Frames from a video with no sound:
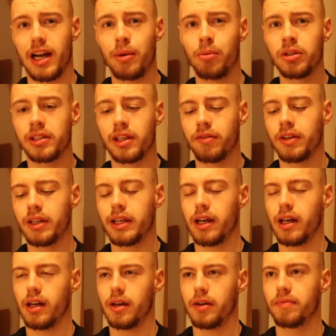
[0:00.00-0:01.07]
I would give it
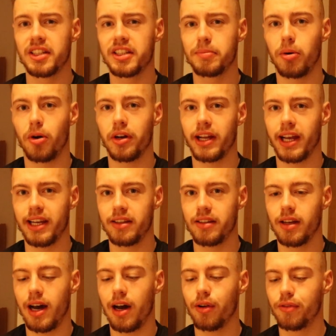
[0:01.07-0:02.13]
a 6.8
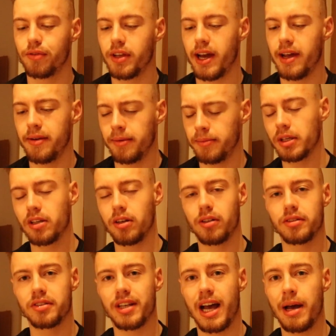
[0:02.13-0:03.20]
out of 10
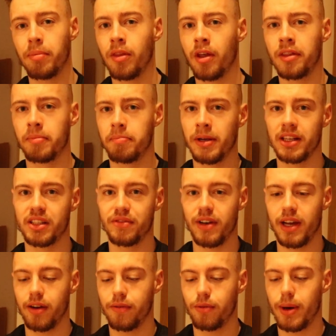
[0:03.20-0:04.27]
because I'm not the biggest
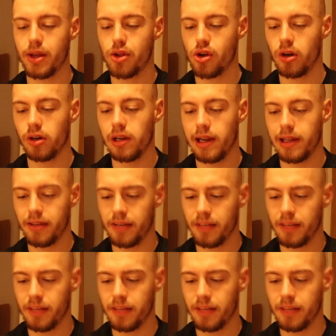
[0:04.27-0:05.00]
fan of white chocolate.